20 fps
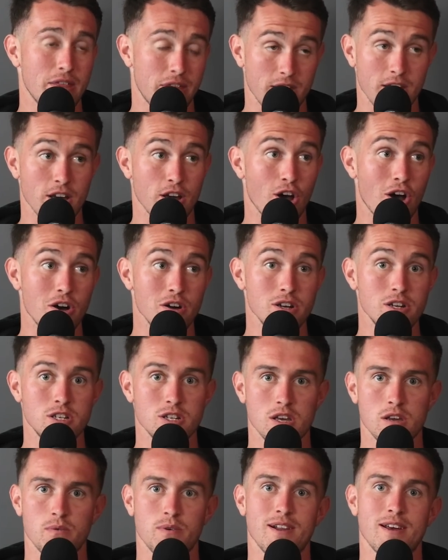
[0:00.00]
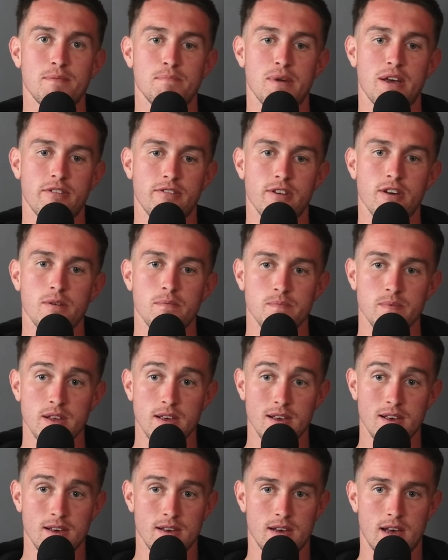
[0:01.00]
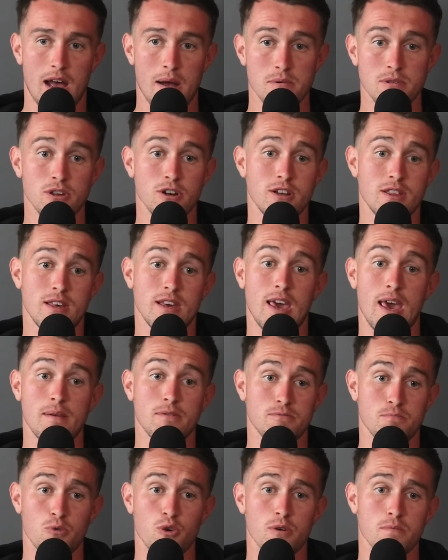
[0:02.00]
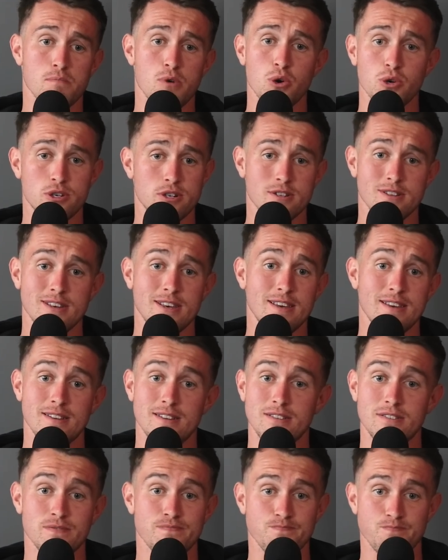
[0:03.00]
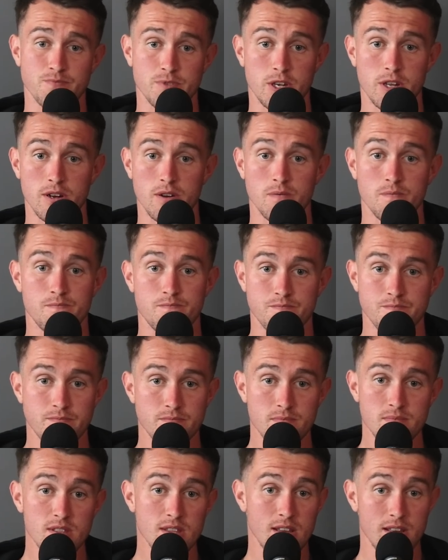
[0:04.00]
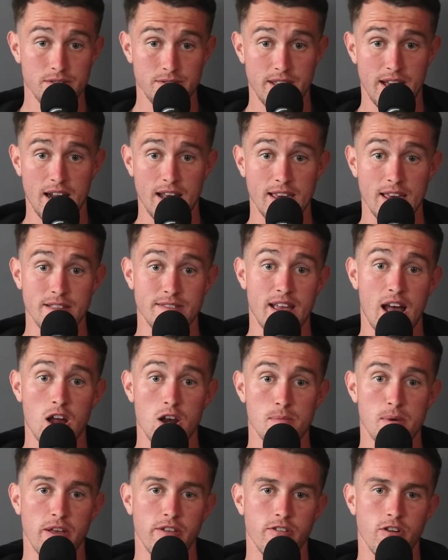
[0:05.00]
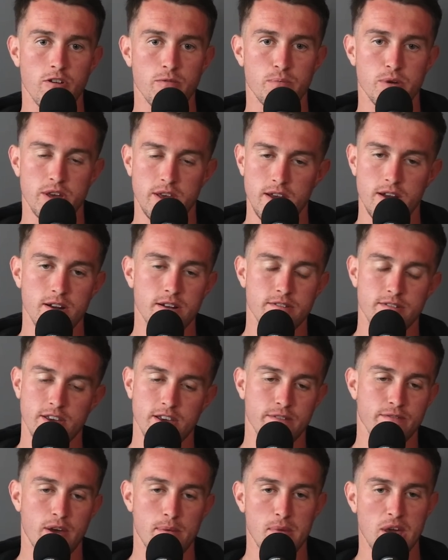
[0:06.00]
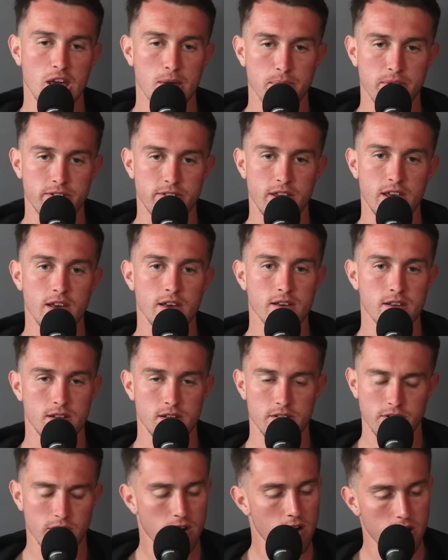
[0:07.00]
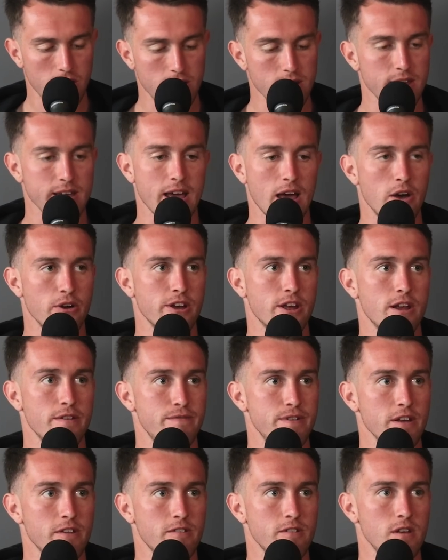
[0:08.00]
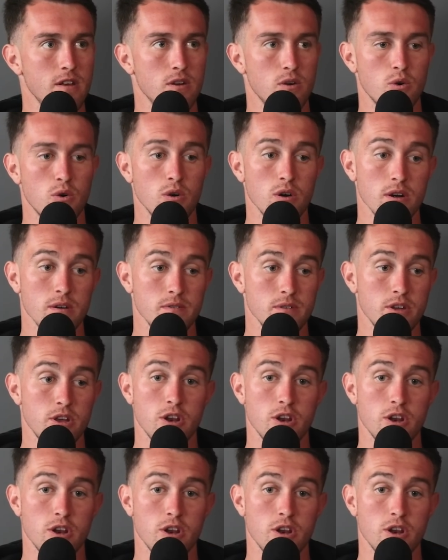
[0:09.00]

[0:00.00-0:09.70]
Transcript: I think in college, like when I'd mess up I would look at the games more emotionally and, you know, then I get down on myself. But here it's like if I make a mistake, it's like, all right, like how can I fix it? Or, mm.